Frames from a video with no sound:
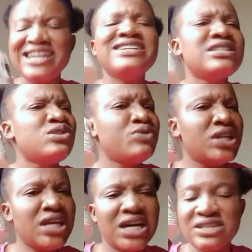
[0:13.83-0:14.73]
Is it
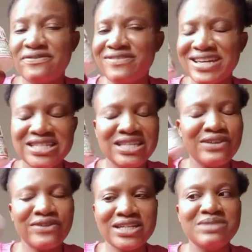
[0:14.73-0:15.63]
really as
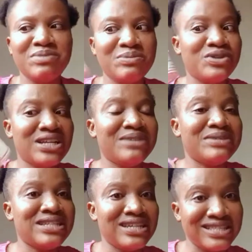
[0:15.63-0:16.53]
effective as people claim
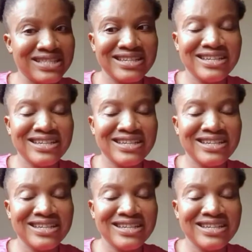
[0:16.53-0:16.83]
it is?